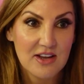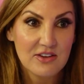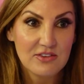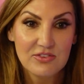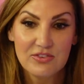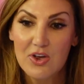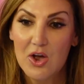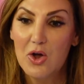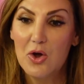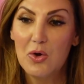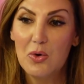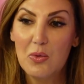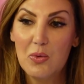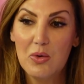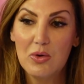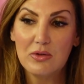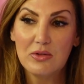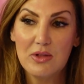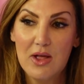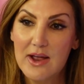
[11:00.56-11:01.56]

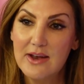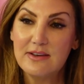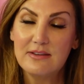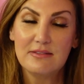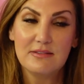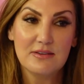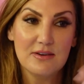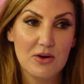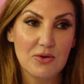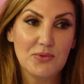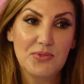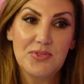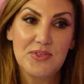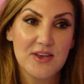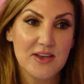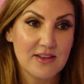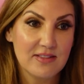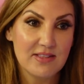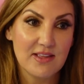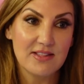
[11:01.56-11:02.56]
So, like, don't
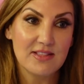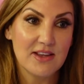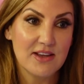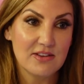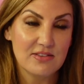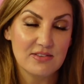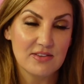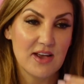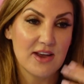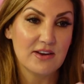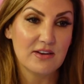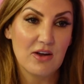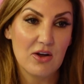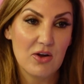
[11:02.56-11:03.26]
think that it's like,